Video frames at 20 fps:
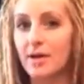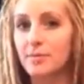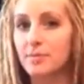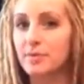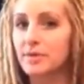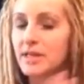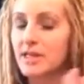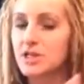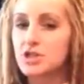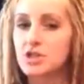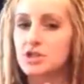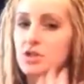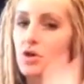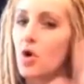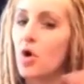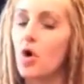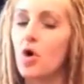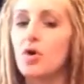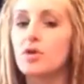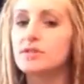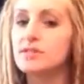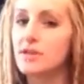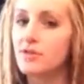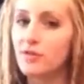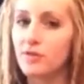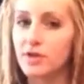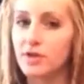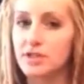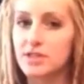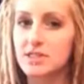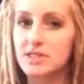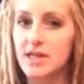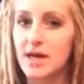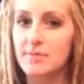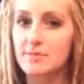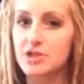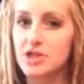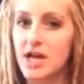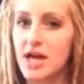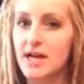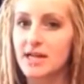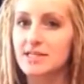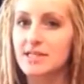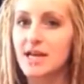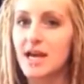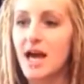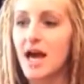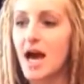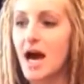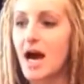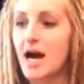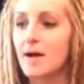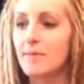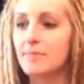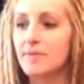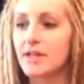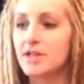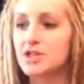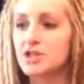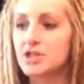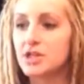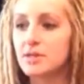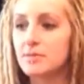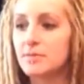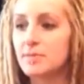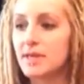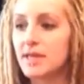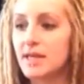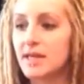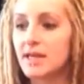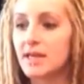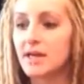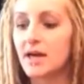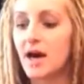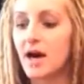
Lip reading: Bleach is a whole different subject that should be